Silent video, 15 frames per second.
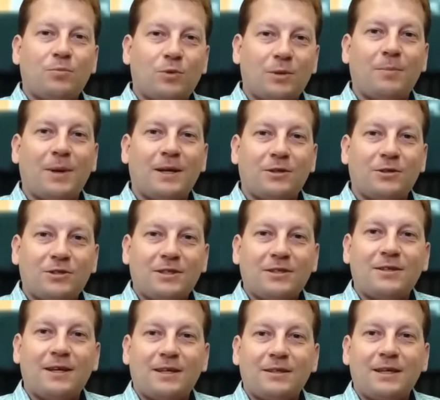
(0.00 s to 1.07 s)
What matters
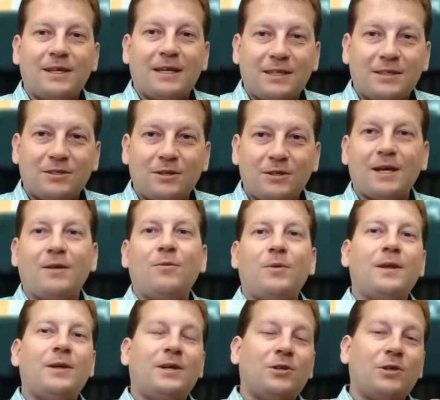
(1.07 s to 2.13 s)
is that they interact
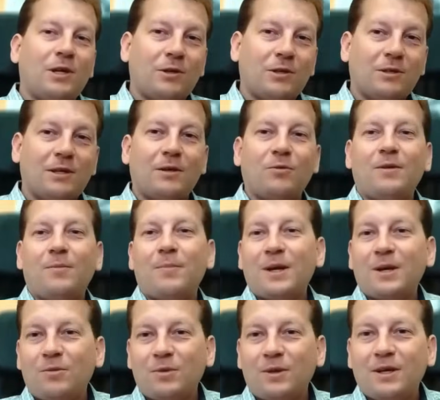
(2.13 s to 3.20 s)
with each other and
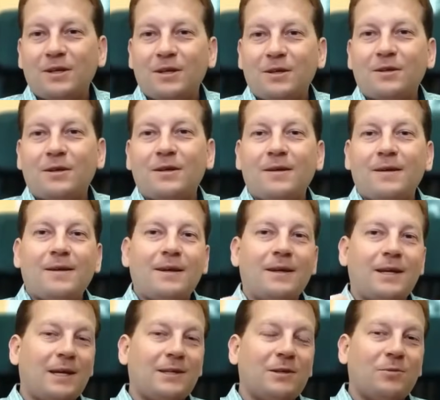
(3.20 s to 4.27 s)
repel one another.
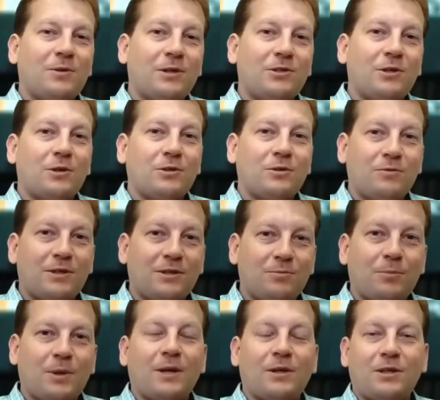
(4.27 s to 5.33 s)
As a result of these
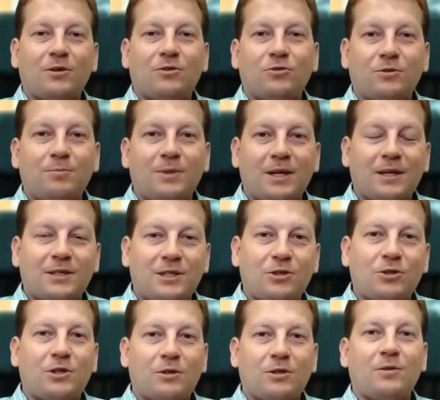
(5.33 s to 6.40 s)
particles repelling
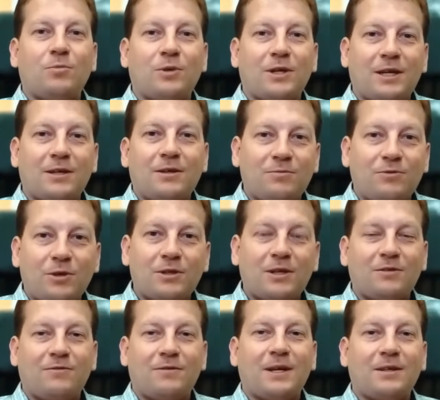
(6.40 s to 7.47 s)
each other, we get the very
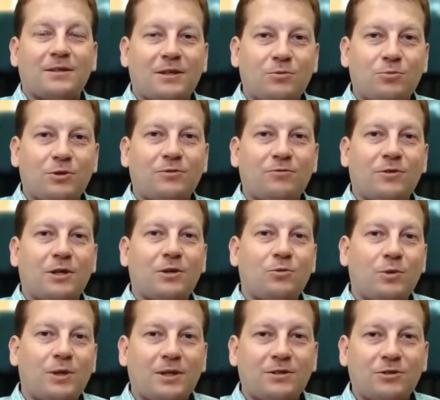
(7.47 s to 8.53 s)
effect that we feel
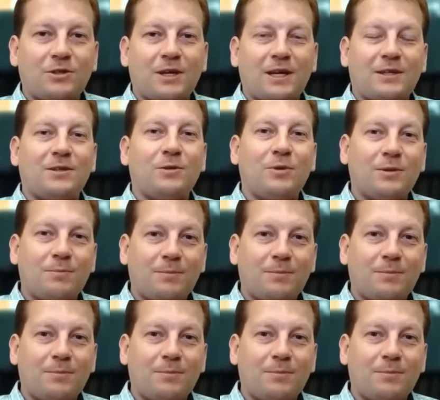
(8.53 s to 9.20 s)
when interacting with